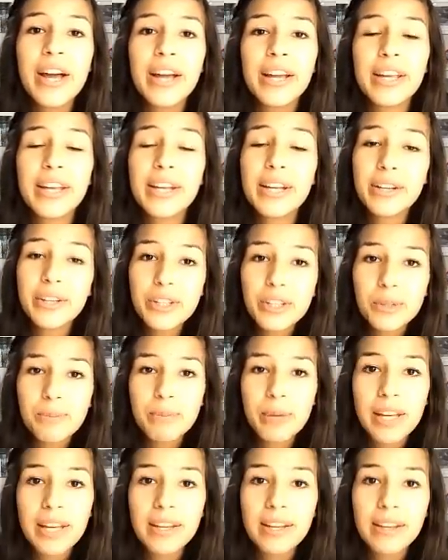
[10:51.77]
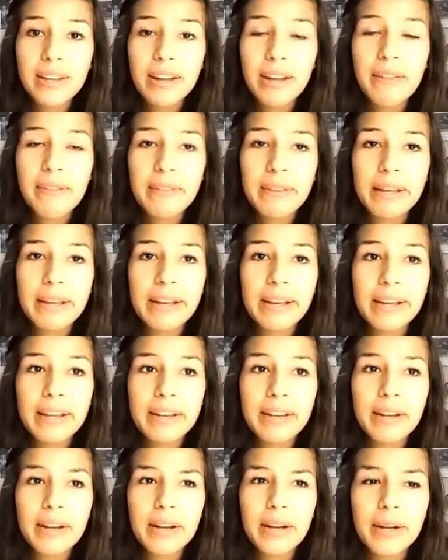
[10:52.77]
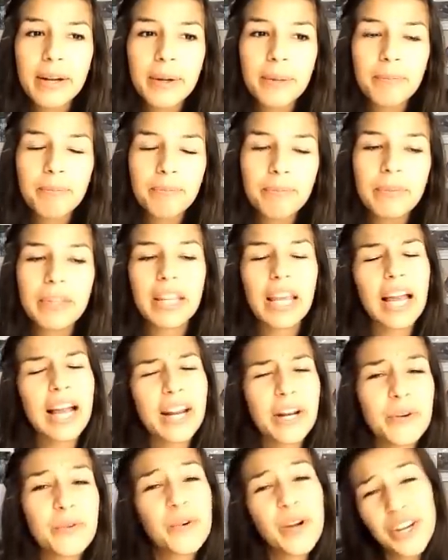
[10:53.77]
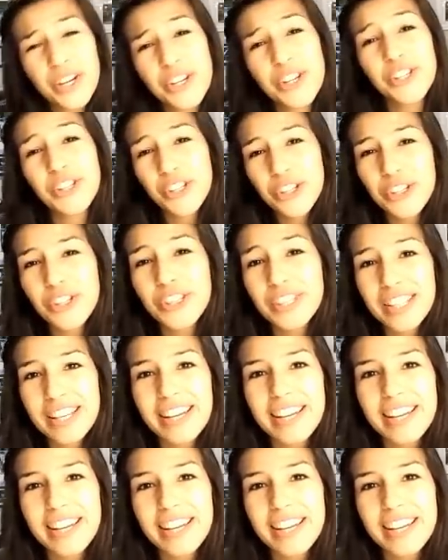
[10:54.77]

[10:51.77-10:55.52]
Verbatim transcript: hears me and then um, kind of registers